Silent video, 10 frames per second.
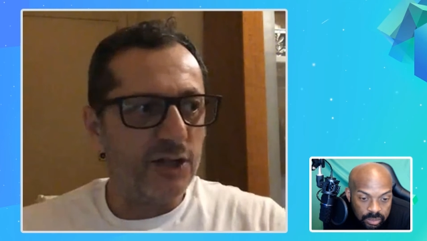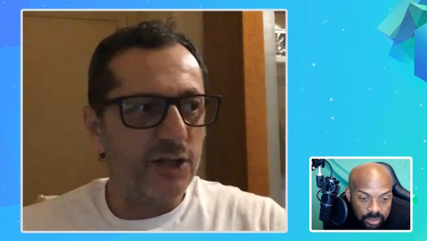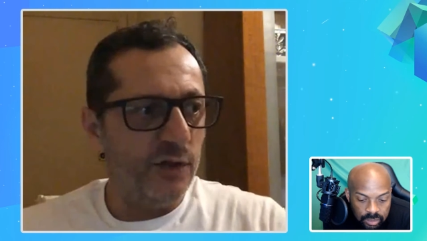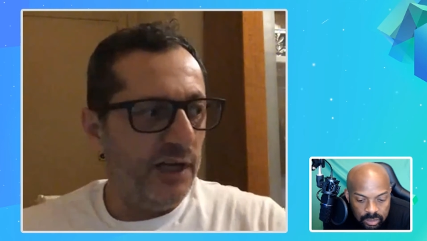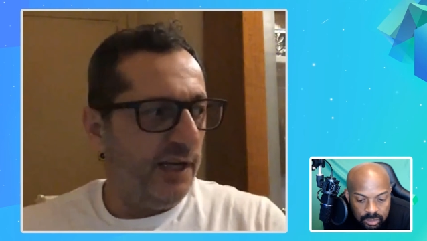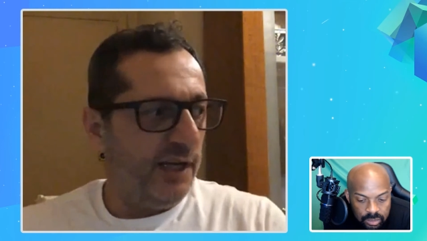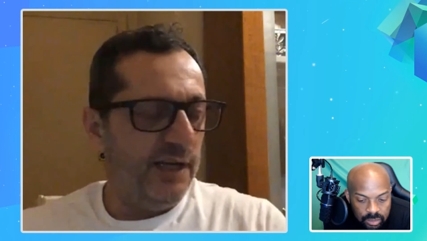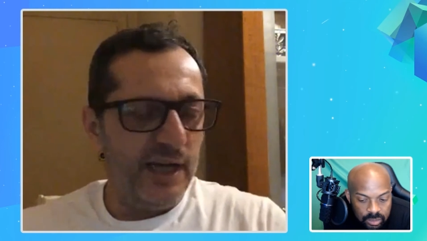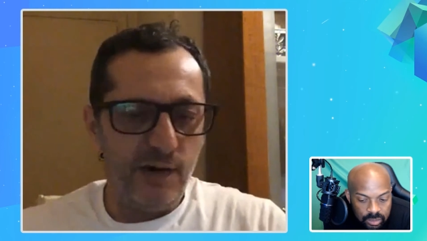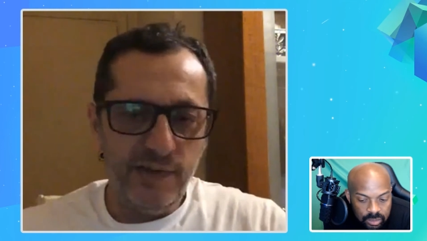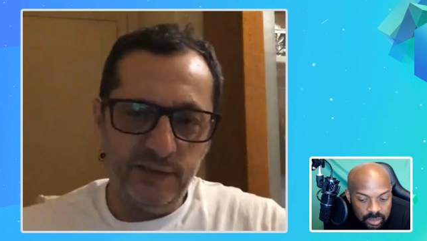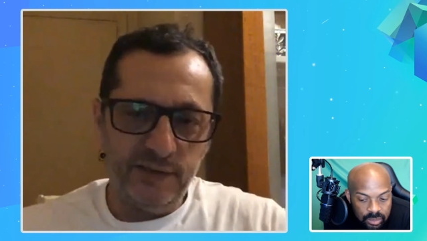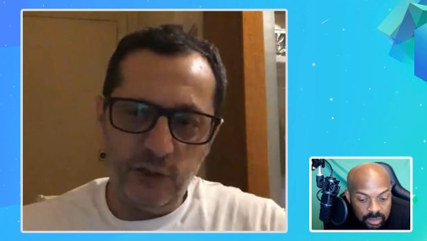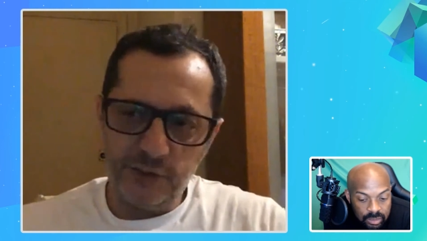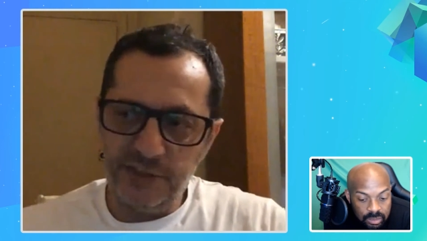Speaker 1: Actually, now
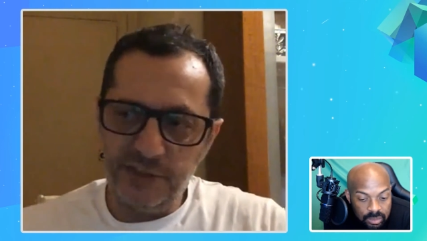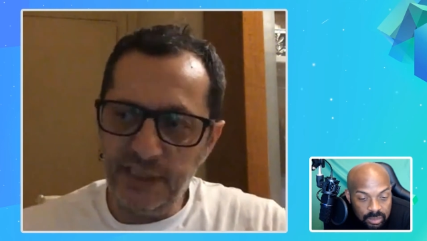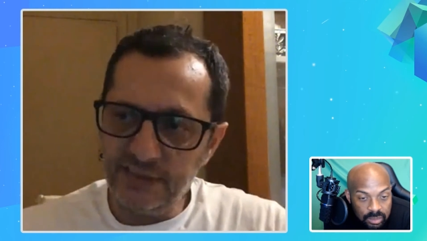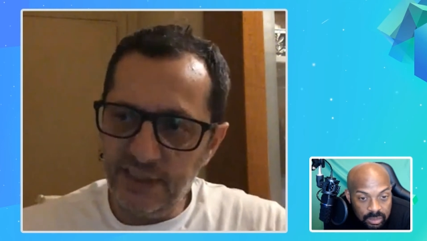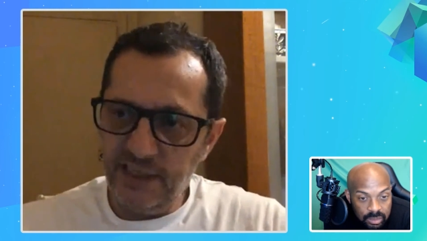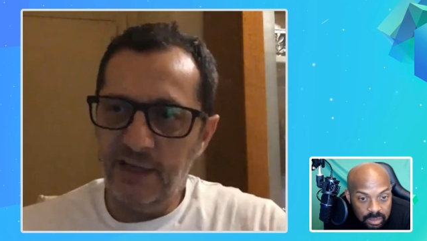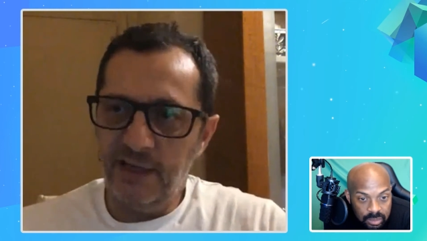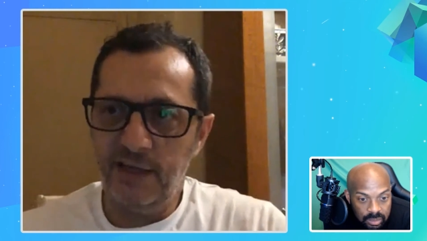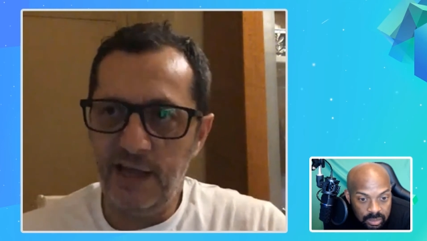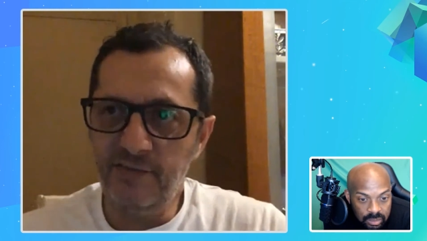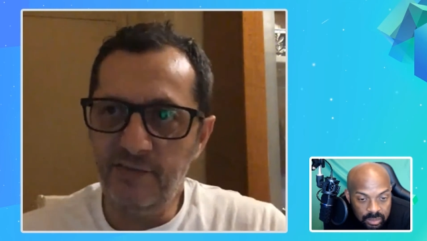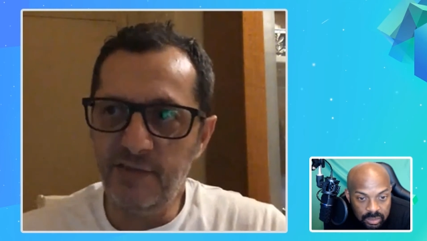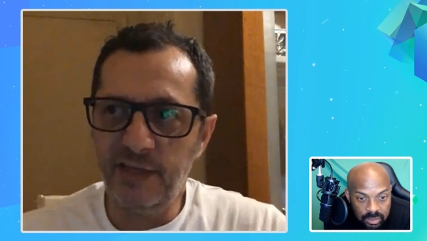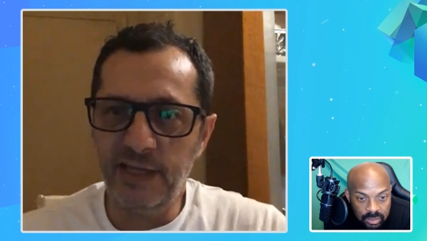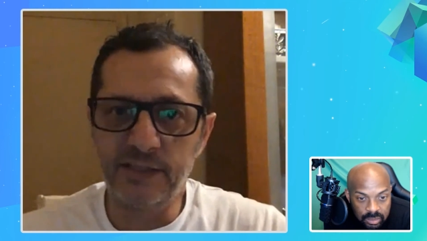in the tourism industry,
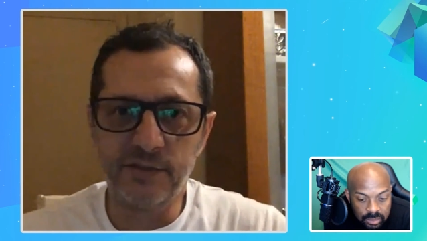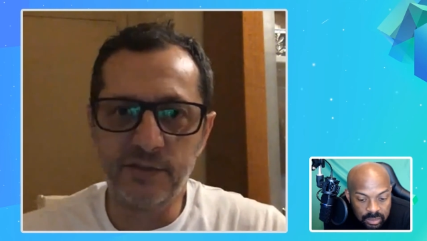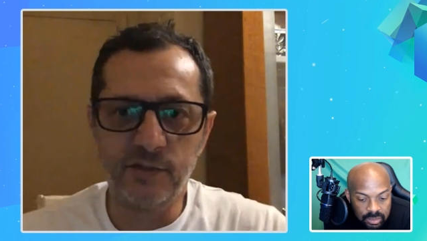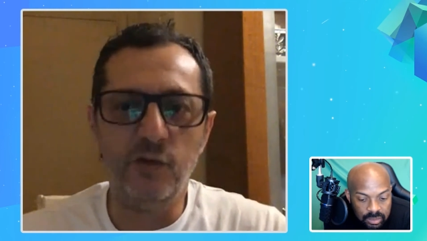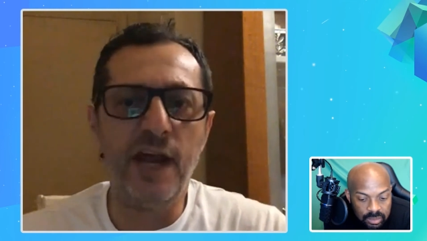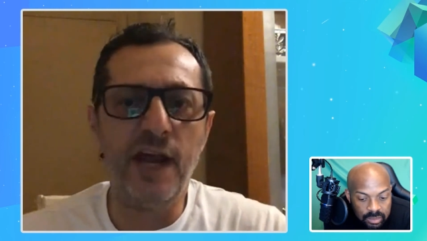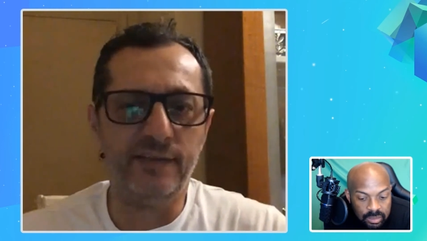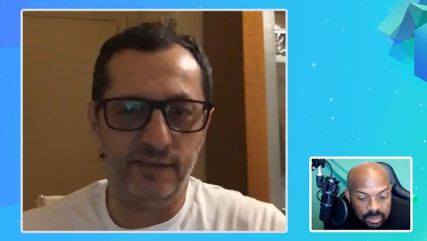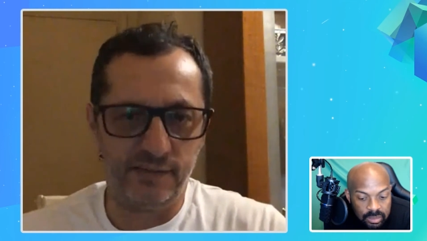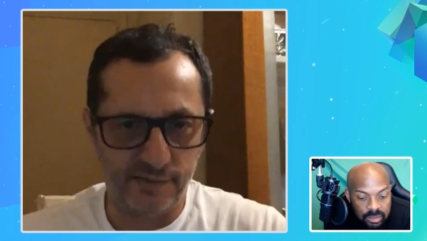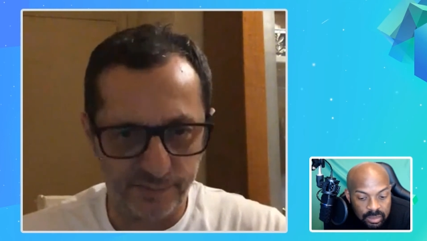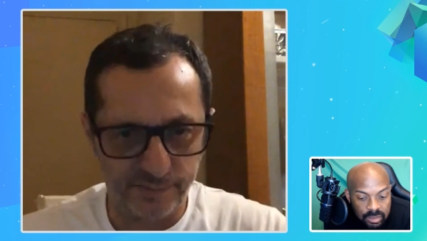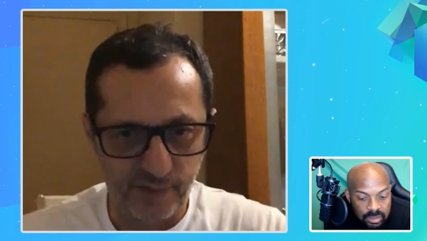everything is connected.